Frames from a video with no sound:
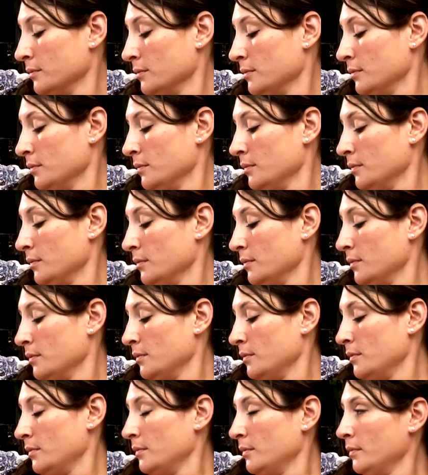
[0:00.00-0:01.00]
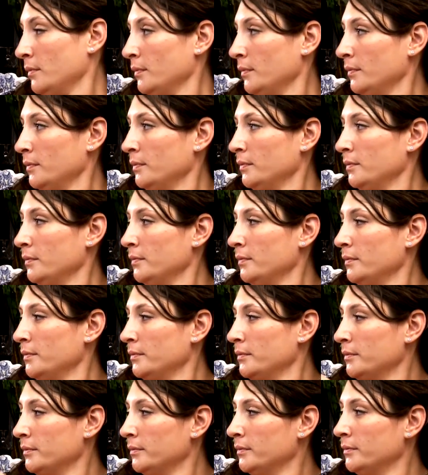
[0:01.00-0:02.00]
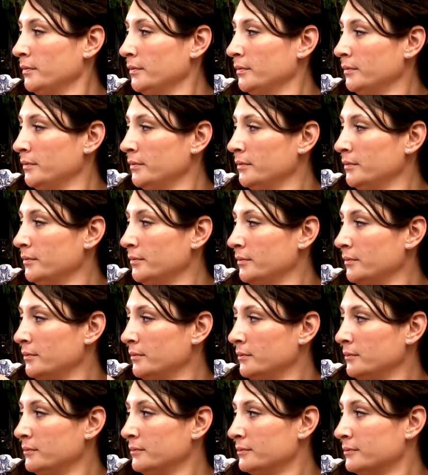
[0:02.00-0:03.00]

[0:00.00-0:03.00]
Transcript: No words are spoken by the person on screen.